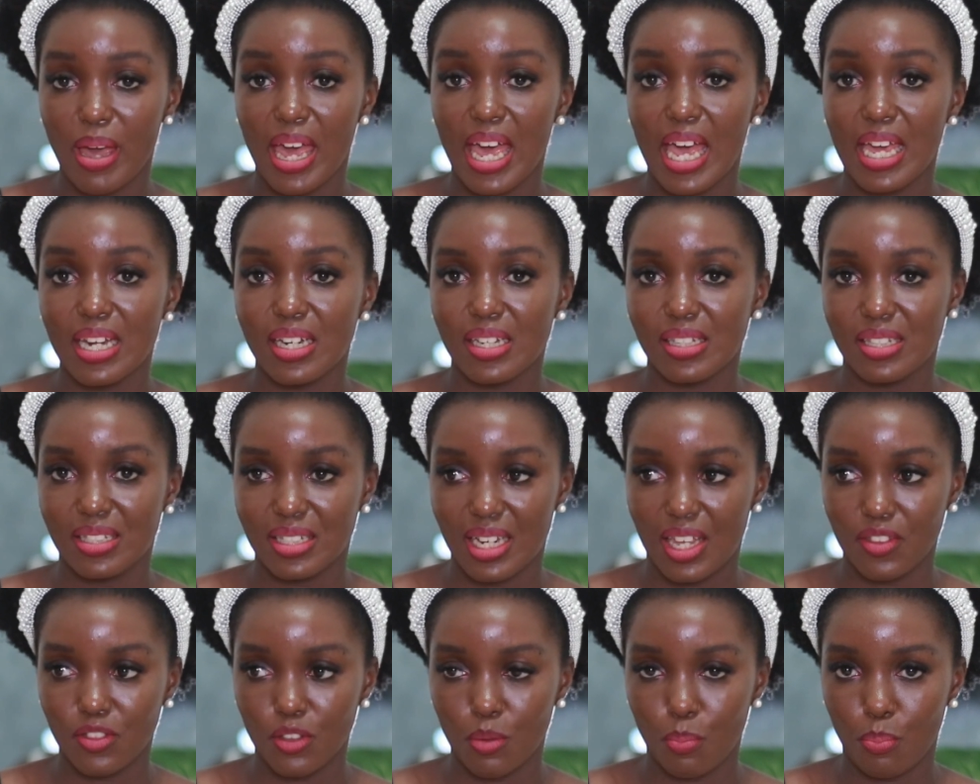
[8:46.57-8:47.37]
I
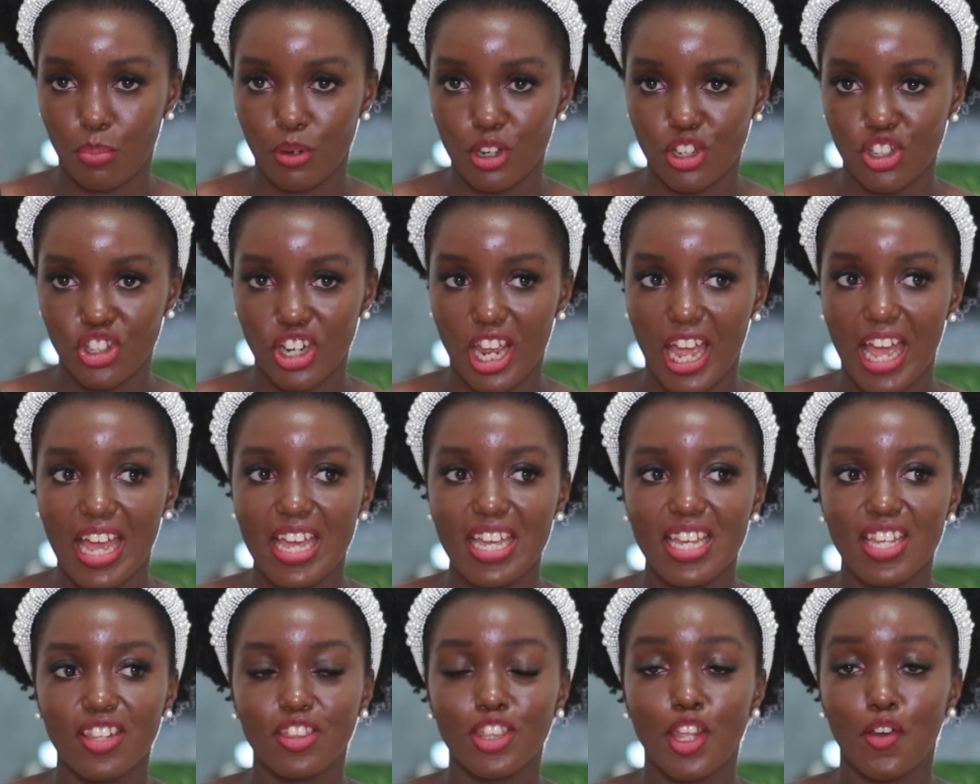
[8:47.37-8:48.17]
understand the pressure,
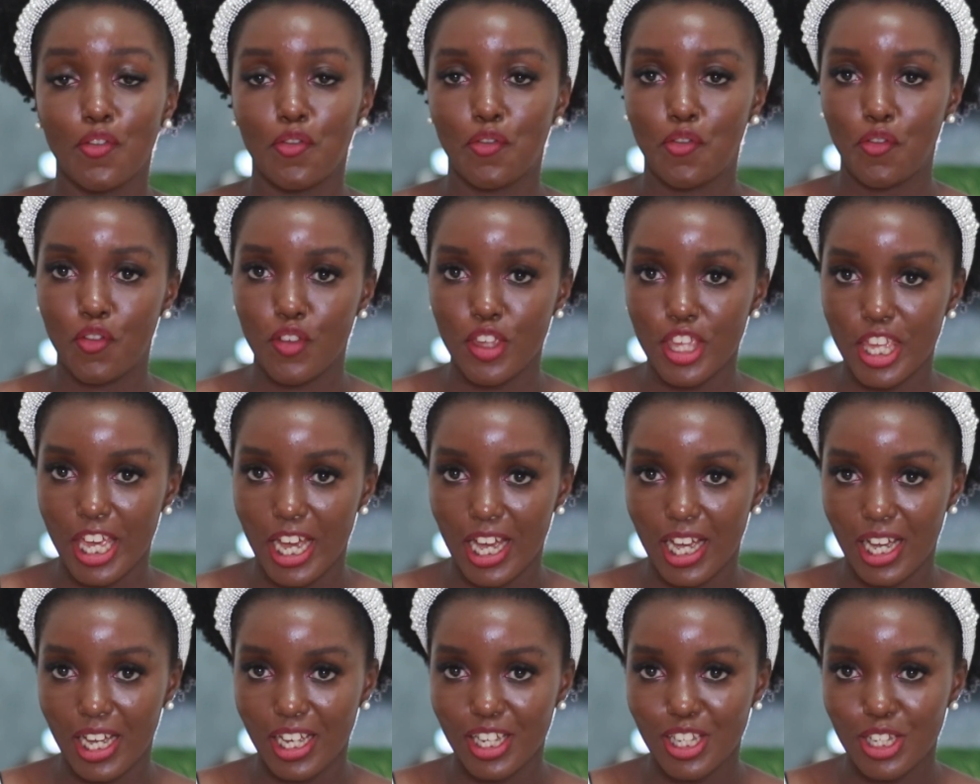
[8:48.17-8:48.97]
the
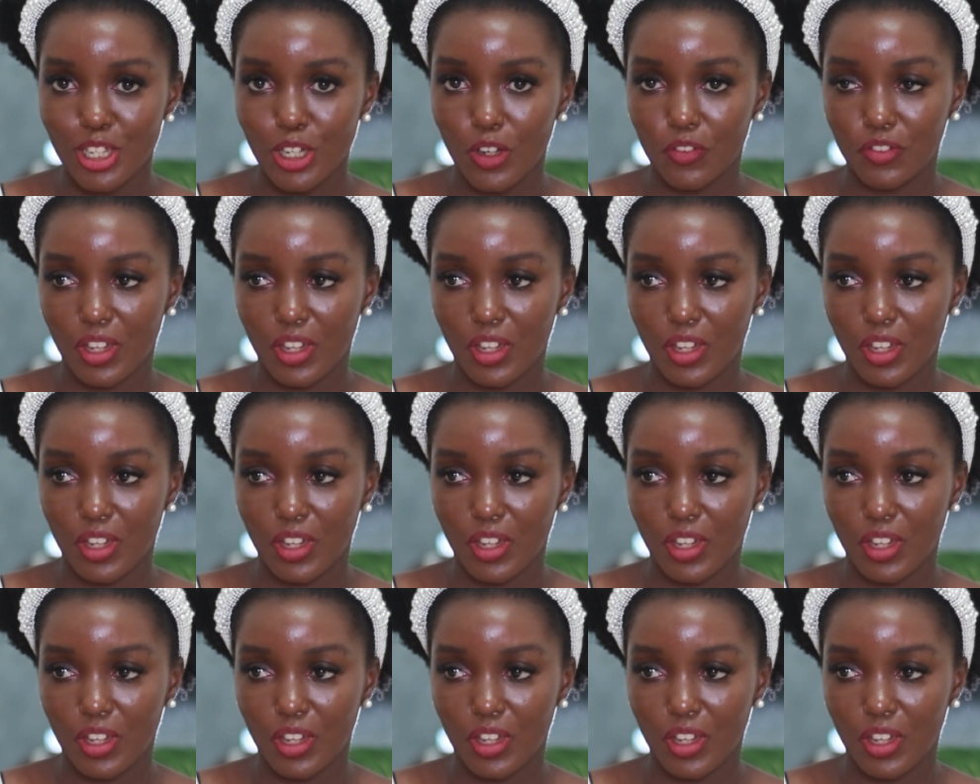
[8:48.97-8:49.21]
fear,